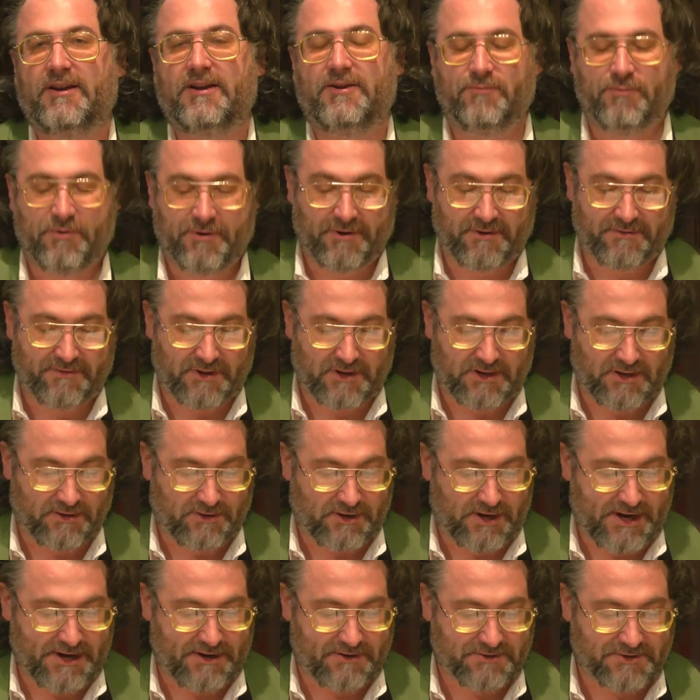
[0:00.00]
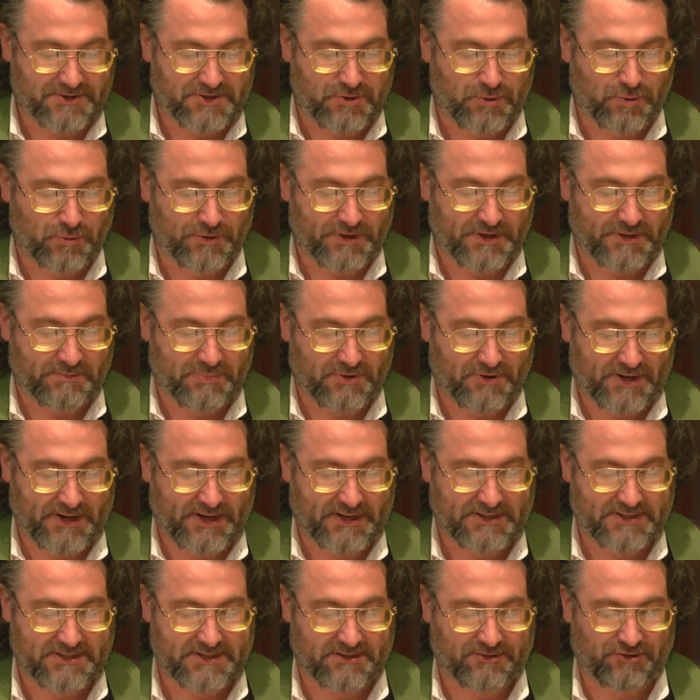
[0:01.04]
in one of the collider's cooling
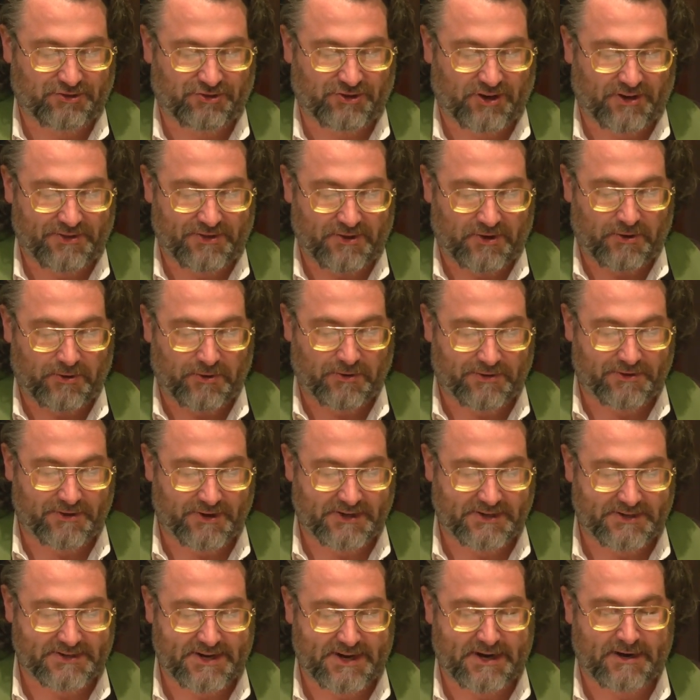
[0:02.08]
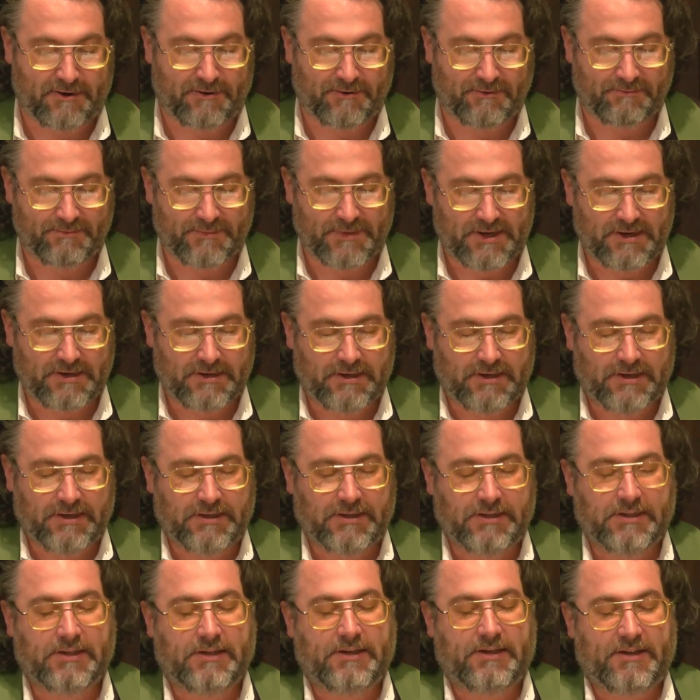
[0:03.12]
plants that shut the whole thing down.
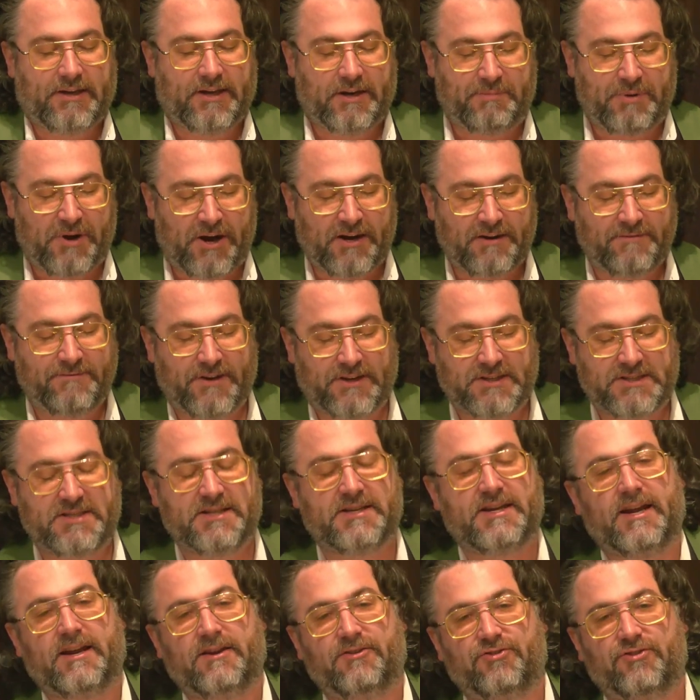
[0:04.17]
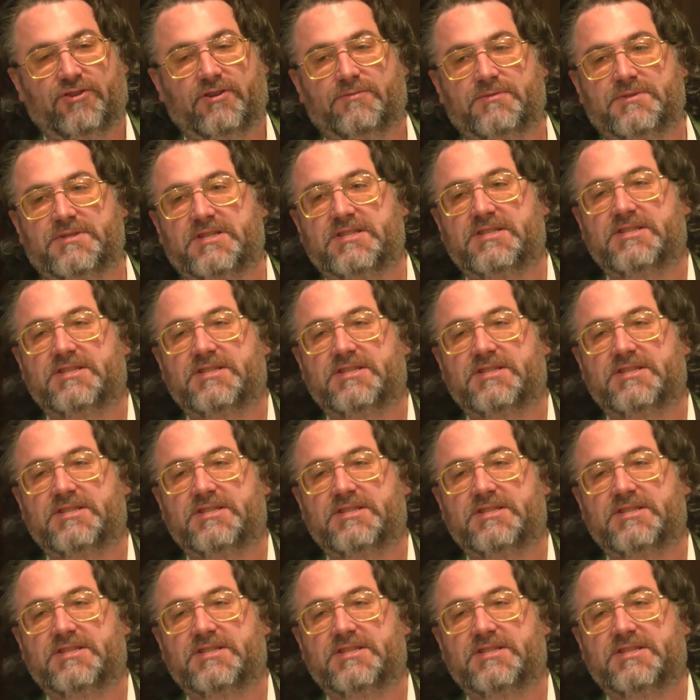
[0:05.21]
And upon investigation, it was